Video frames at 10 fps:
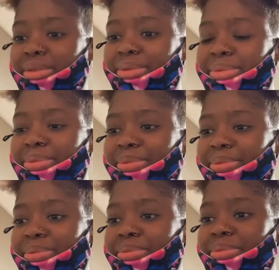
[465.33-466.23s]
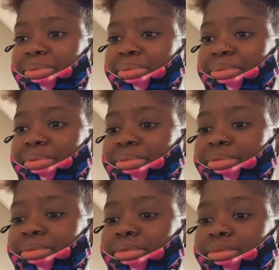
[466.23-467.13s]

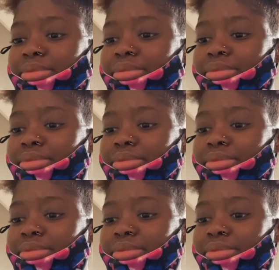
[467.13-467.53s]
Nobody speaks.